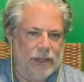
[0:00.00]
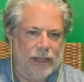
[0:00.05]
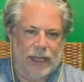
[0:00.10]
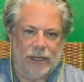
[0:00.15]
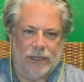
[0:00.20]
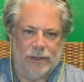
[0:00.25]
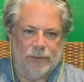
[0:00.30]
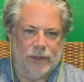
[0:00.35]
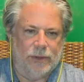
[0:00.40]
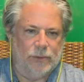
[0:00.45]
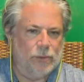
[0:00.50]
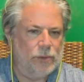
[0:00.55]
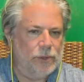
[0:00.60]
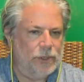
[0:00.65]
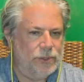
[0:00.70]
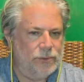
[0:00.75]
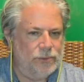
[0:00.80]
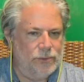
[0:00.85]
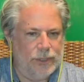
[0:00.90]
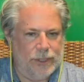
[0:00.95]
element
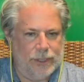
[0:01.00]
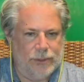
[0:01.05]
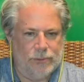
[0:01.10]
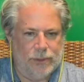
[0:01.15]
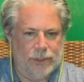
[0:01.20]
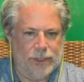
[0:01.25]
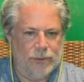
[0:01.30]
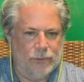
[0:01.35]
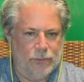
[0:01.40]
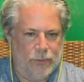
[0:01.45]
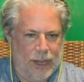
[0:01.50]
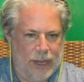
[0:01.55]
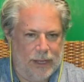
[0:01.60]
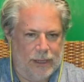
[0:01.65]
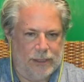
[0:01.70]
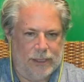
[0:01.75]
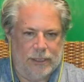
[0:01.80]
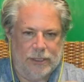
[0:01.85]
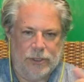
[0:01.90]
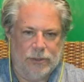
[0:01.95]
worked really, really
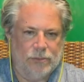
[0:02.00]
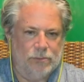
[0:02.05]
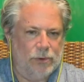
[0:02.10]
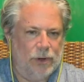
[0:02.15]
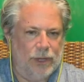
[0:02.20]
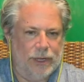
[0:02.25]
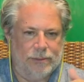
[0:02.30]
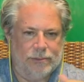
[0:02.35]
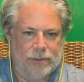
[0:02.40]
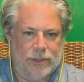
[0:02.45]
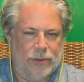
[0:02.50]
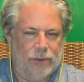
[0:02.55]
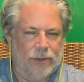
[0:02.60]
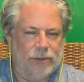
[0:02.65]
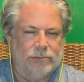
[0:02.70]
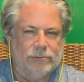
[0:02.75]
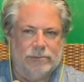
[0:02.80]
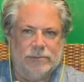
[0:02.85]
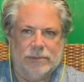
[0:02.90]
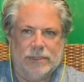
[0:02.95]
well. You brought up the
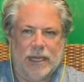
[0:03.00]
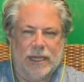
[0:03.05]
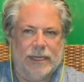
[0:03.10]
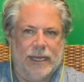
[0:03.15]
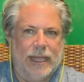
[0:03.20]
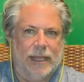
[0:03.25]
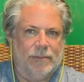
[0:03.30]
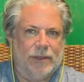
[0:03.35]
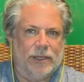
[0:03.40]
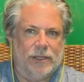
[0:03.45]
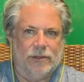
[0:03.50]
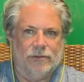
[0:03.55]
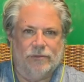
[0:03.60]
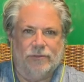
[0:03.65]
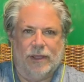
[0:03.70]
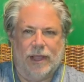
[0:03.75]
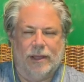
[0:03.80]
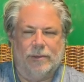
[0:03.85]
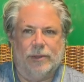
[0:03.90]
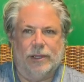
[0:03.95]
whole dynamic of the
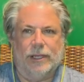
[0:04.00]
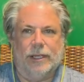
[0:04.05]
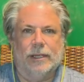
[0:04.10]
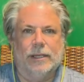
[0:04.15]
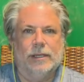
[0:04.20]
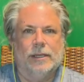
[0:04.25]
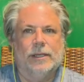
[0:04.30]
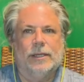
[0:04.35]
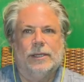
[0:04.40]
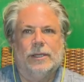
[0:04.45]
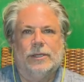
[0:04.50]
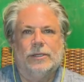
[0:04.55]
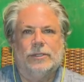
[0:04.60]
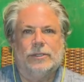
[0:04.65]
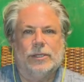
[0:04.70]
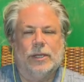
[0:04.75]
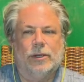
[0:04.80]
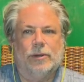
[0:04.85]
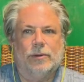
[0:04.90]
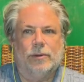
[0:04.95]
family.
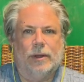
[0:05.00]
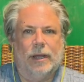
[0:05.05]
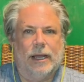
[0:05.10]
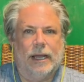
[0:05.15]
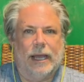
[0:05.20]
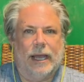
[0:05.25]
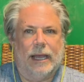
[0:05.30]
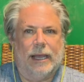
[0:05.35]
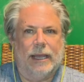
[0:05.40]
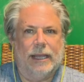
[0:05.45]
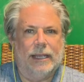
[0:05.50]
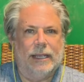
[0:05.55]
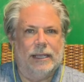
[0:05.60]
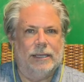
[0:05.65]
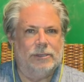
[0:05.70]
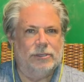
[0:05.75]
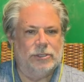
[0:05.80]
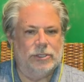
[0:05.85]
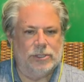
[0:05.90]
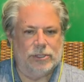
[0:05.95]
So
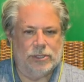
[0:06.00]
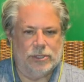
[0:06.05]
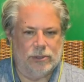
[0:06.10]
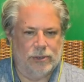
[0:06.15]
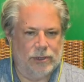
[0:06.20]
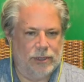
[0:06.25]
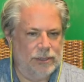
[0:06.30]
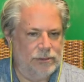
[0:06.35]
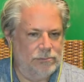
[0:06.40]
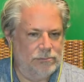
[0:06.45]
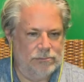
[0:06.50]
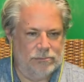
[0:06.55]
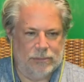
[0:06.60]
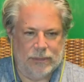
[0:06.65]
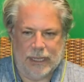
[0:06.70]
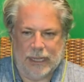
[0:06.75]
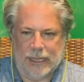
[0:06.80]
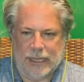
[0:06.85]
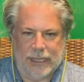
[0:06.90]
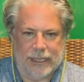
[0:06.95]
I just thought,
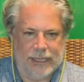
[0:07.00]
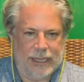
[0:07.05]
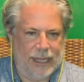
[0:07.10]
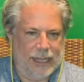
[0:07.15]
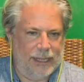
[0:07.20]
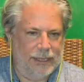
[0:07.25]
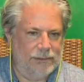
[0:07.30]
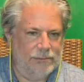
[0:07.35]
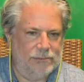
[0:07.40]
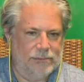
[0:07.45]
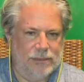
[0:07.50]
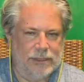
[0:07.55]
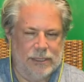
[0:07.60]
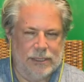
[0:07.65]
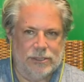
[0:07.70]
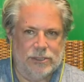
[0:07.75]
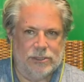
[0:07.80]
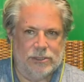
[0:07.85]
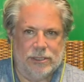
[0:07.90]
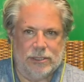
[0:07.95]
again,
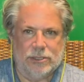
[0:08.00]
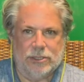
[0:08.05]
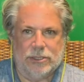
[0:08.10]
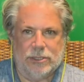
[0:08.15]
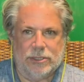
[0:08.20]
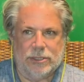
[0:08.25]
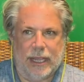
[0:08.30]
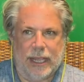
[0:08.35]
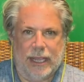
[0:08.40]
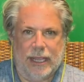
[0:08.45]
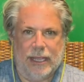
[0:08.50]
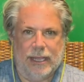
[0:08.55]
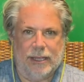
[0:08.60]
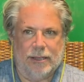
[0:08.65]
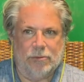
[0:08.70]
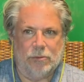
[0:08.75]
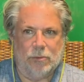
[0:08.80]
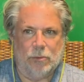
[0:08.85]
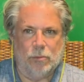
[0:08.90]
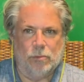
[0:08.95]
this is
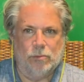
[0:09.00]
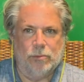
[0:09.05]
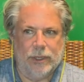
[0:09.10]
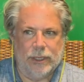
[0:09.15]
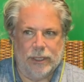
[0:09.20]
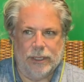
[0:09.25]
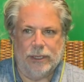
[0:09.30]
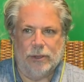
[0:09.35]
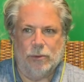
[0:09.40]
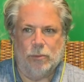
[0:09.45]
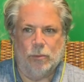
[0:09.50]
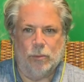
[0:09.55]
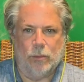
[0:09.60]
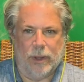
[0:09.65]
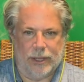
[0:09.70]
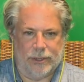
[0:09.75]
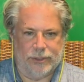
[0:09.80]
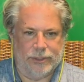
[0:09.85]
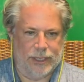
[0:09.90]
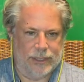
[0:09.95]
a really
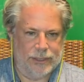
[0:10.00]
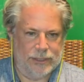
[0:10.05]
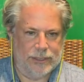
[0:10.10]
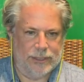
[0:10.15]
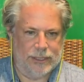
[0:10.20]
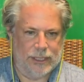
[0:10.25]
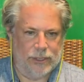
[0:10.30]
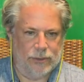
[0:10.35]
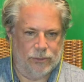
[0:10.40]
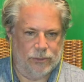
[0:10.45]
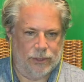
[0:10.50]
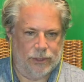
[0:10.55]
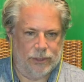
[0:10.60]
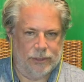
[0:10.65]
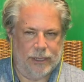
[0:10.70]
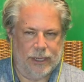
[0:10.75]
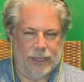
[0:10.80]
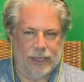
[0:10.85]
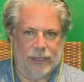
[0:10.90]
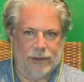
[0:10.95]
well done sequel
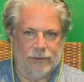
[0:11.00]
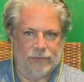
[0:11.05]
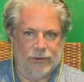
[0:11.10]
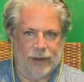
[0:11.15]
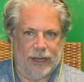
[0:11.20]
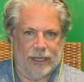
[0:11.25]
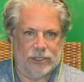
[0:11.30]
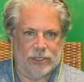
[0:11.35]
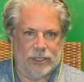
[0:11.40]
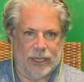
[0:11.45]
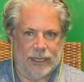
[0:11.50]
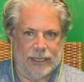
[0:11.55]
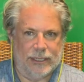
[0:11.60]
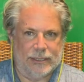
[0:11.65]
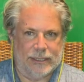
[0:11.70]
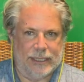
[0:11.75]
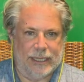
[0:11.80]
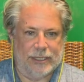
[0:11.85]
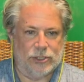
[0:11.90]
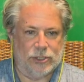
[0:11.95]
in a
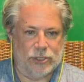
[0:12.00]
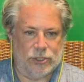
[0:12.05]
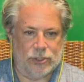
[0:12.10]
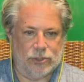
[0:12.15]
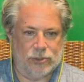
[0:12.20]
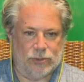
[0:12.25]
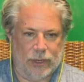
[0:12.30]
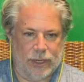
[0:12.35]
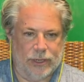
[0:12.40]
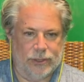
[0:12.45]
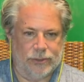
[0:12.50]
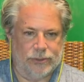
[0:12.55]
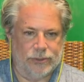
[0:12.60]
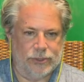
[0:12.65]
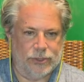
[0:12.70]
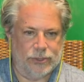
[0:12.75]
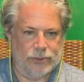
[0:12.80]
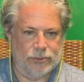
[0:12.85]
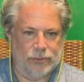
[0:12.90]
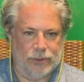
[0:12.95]
franchise that
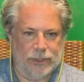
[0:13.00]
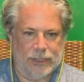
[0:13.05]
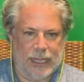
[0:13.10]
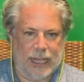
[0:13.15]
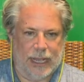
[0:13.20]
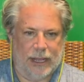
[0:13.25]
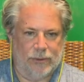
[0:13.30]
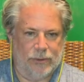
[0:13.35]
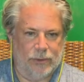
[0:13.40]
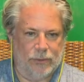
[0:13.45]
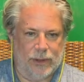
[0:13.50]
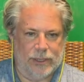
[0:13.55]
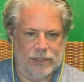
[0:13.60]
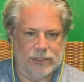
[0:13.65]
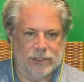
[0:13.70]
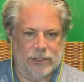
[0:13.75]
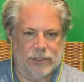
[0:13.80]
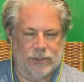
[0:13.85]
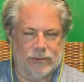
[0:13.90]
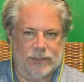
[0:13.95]
struggles with how it
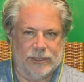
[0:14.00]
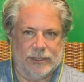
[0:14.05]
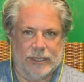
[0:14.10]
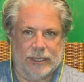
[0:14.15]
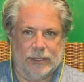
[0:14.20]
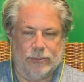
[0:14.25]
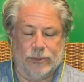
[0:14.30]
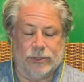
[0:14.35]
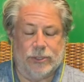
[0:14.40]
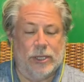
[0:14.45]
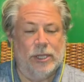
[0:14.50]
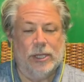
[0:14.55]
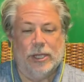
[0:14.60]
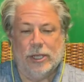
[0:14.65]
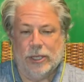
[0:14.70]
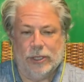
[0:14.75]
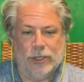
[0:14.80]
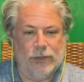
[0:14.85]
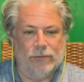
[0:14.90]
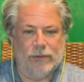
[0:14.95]
wants to do its sequels.
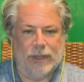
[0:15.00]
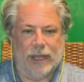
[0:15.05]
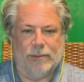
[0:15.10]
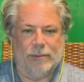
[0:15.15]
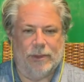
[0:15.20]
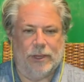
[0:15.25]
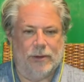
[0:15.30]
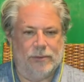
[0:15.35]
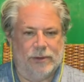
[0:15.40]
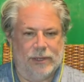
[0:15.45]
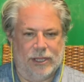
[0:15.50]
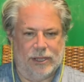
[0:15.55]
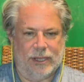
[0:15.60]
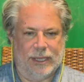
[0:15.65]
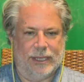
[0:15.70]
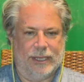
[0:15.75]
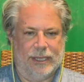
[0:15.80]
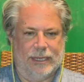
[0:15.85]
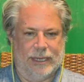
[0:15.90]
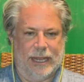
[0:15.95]
You got me already
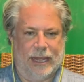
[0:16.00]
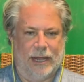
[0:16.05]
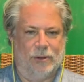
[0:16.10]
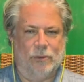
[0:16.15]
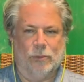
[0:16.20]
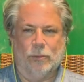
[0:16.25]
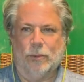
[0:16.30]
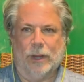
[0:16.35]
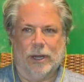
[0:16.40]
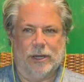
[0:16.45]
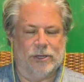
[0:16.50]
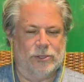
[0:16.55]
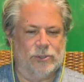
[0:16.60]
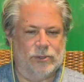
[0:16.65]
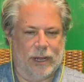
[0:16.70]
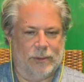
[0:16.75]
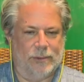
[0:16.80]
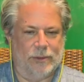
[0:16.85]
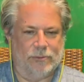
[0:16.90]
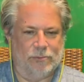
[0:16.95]
thinking now where to
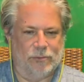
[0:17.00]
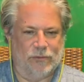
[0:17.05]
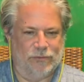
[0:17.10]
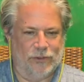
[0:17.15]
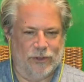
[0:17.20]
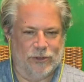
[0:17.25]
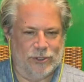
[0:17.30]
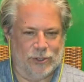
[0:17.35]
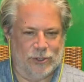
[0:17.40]
drop a future